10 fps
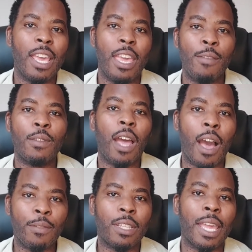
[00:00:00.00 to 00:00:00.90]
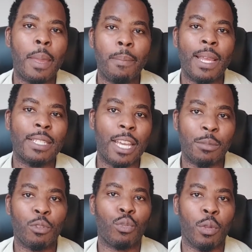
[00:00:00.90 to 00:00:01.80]
even after the implant has
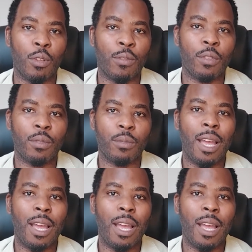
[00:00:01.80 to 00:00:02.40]
been removed.